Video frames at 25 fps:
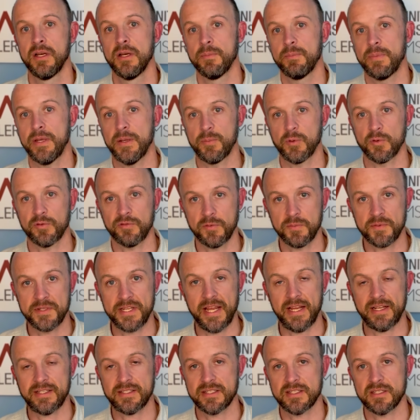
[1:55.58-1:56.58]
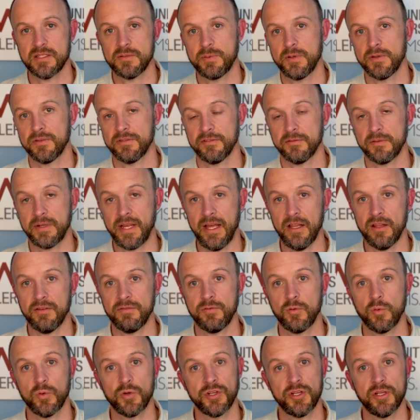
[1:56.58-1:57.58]
people from Texas, people from
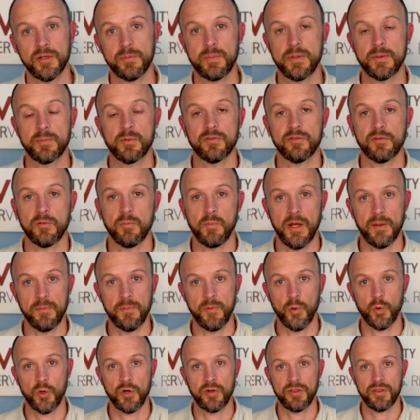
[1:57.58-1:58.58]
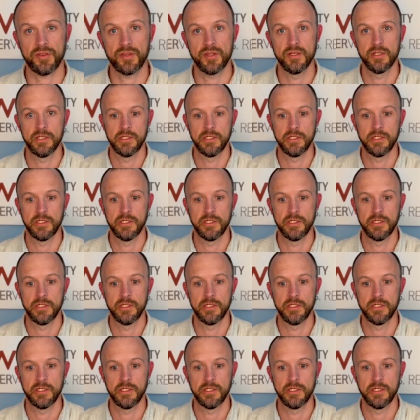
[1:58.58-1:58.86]
California, people from up north.